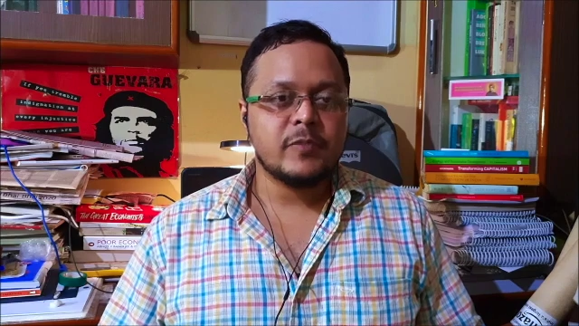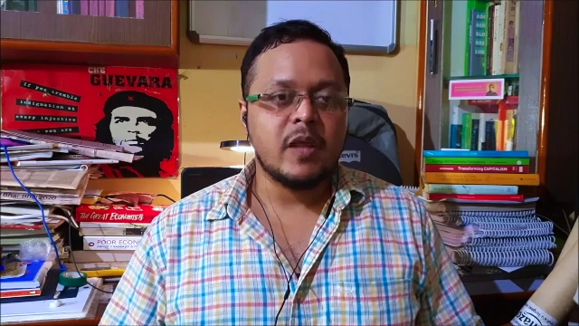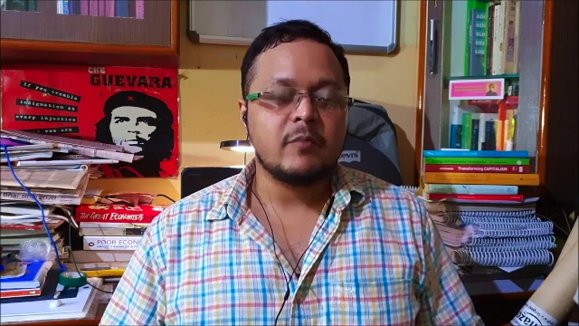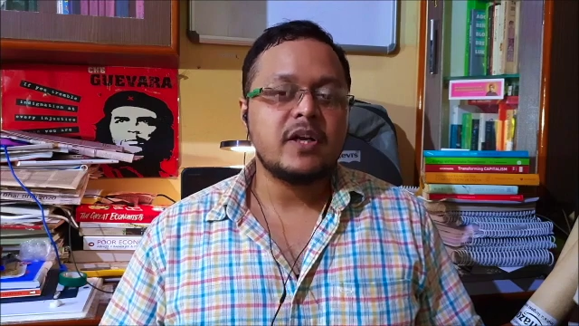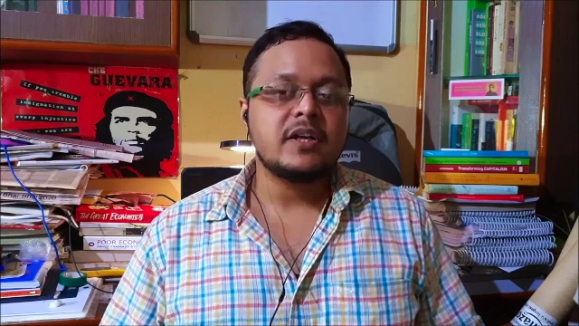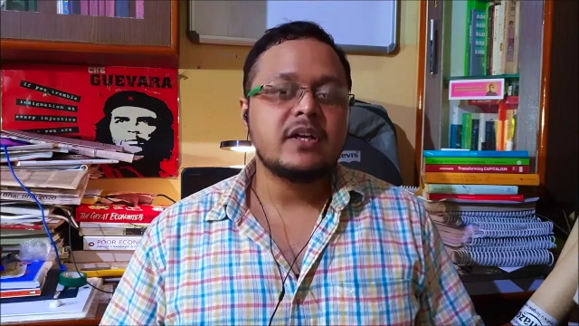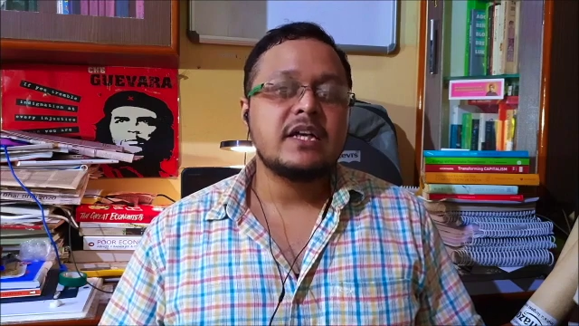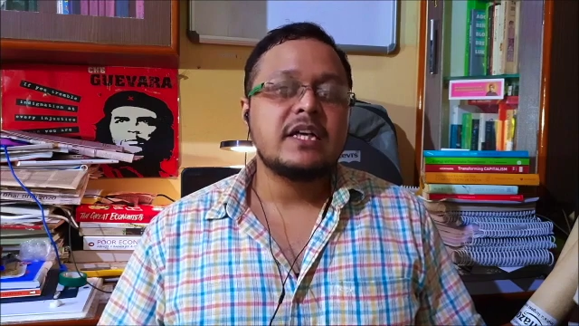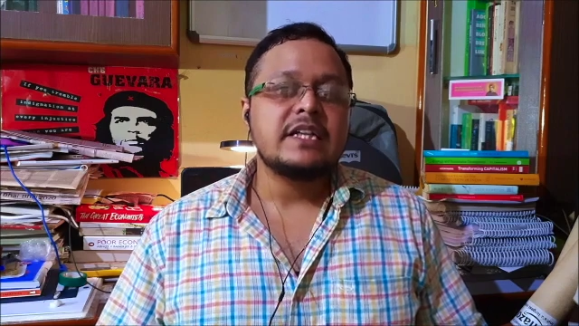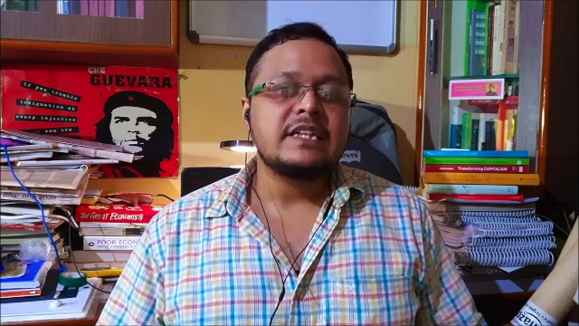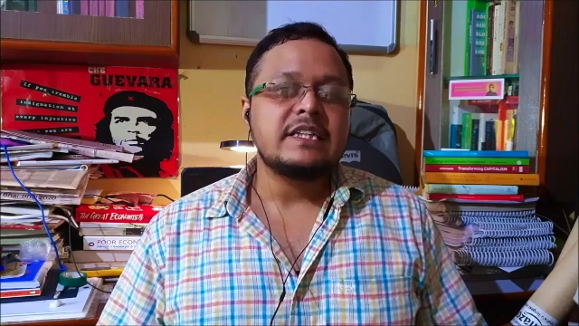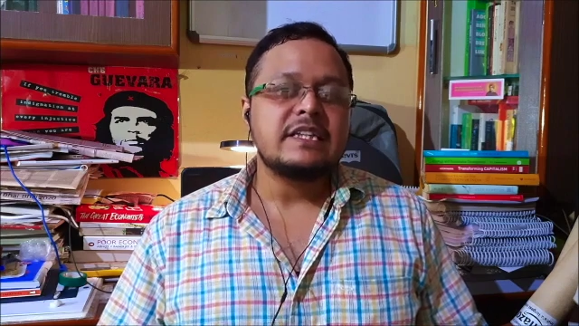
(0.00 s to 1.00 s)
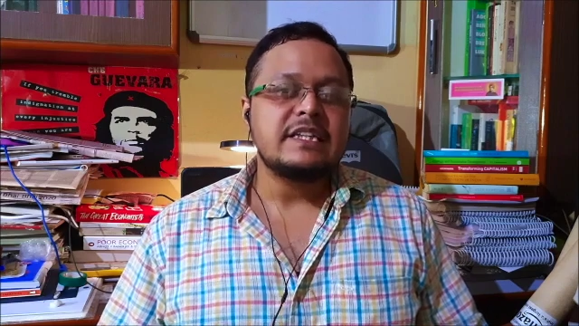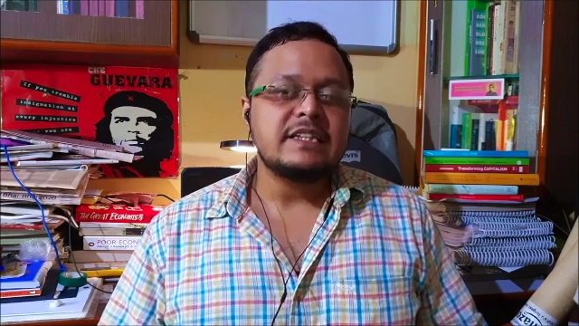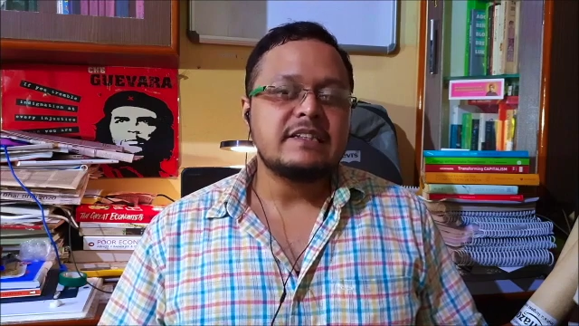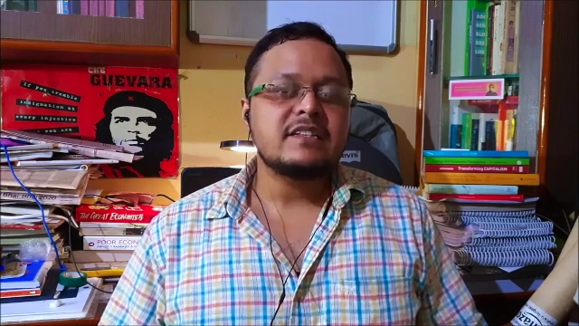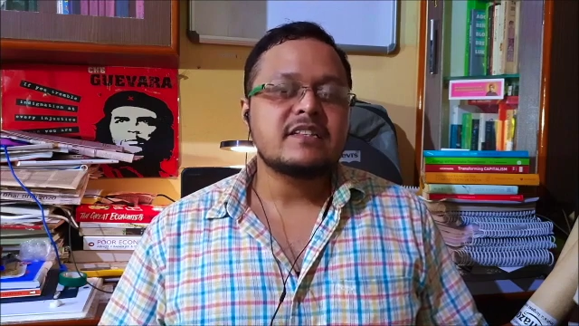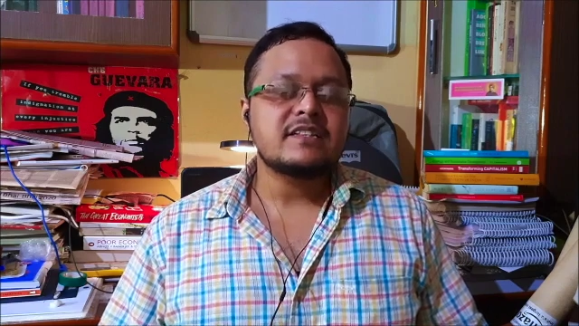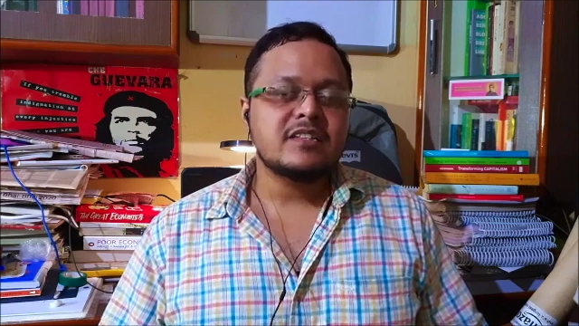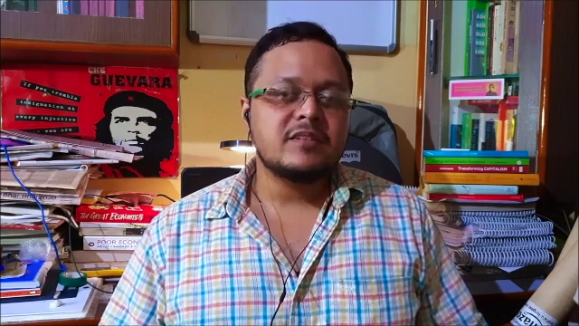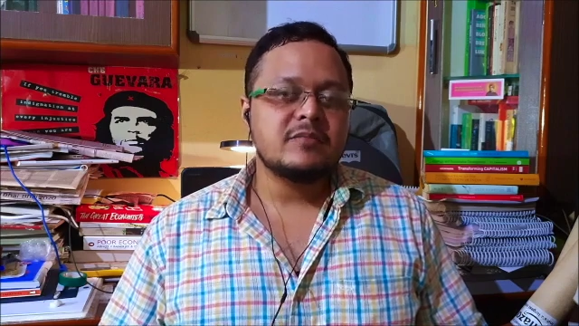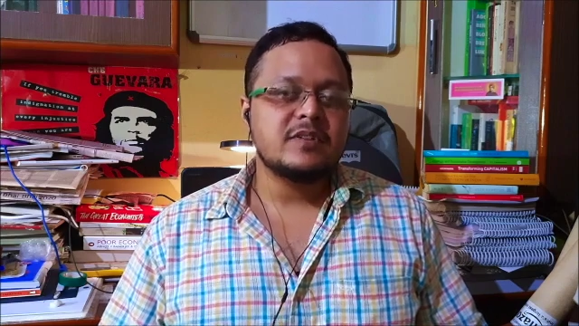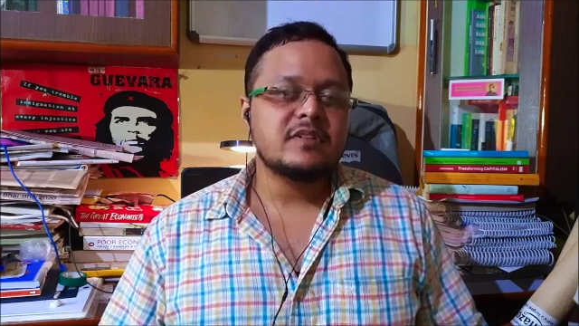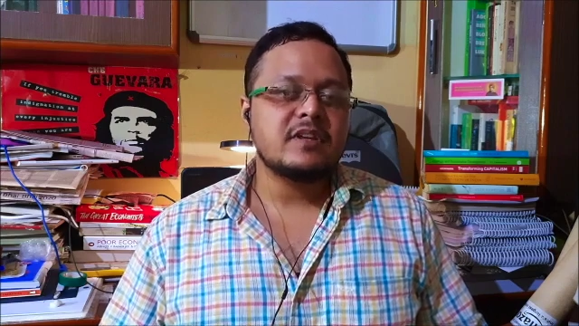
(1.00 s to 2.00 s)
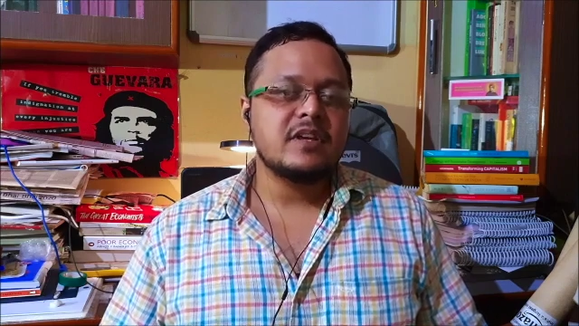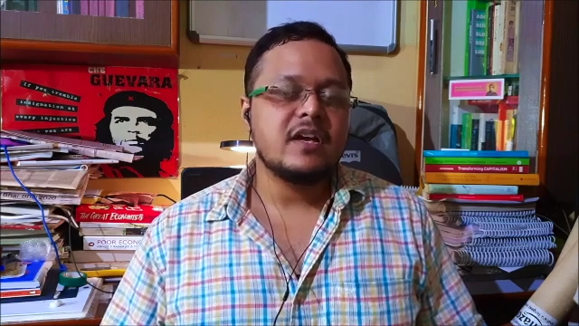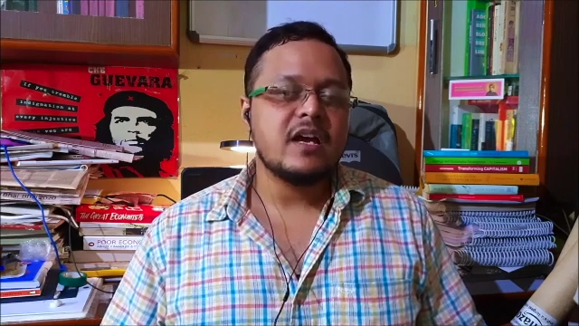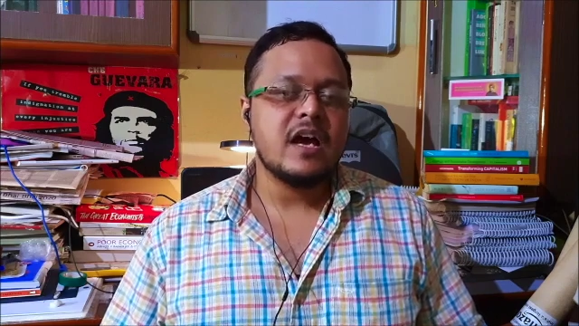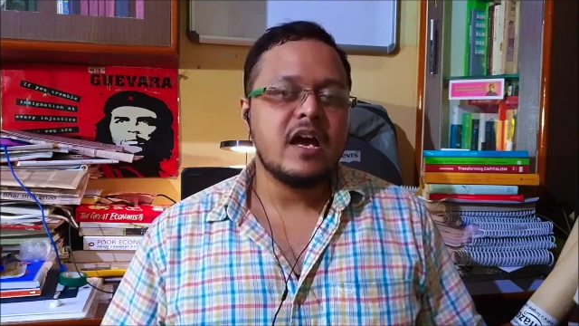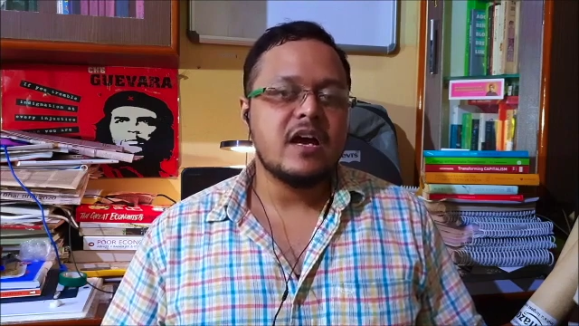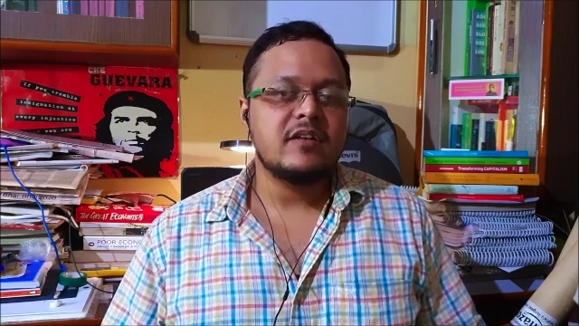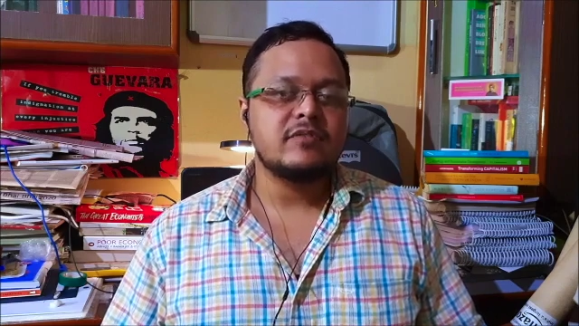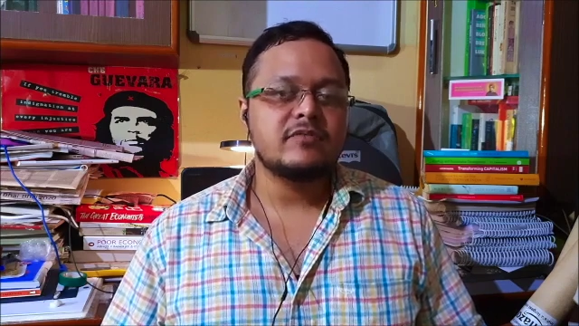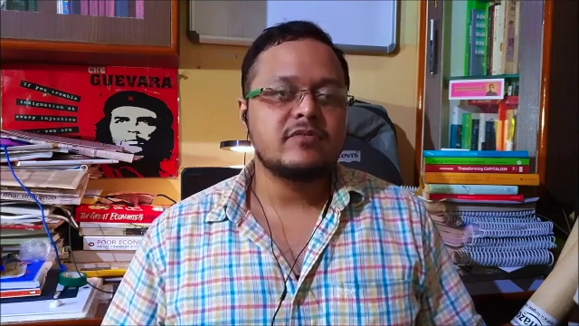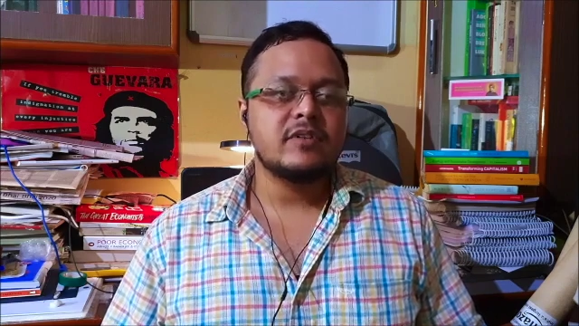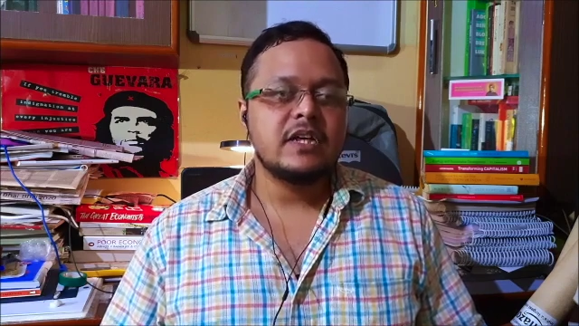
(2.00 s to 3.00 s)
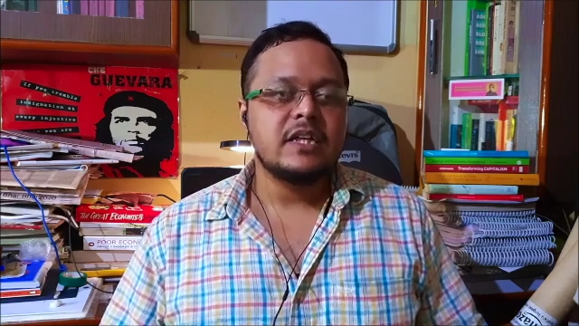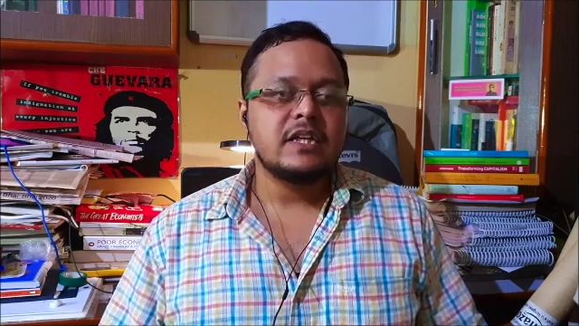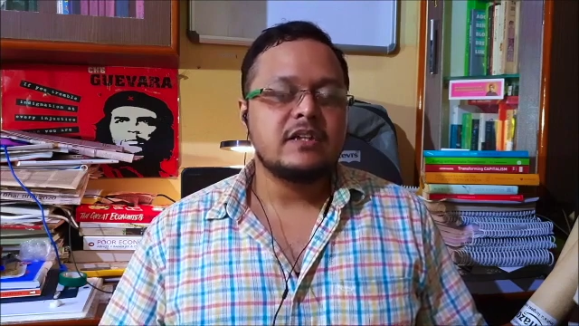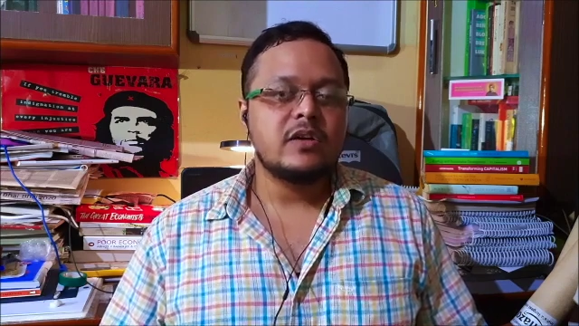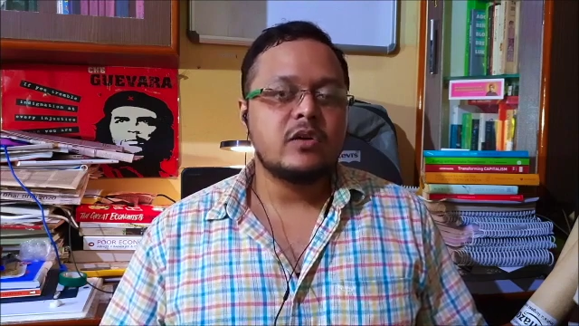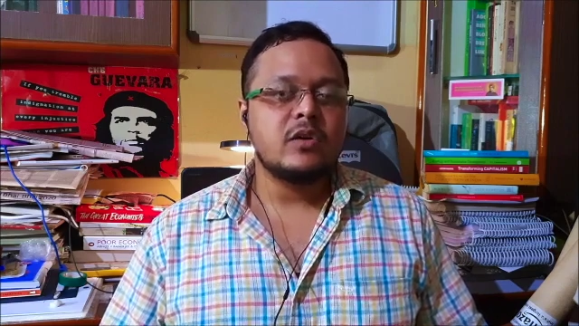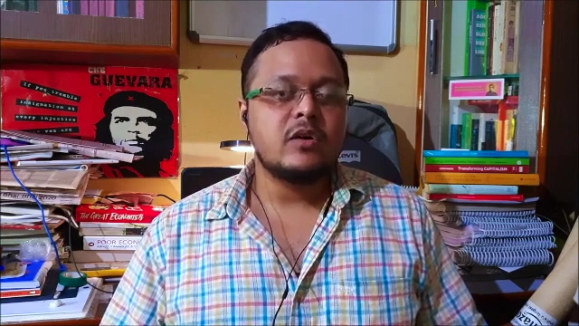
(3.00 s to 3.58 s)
But these systems have their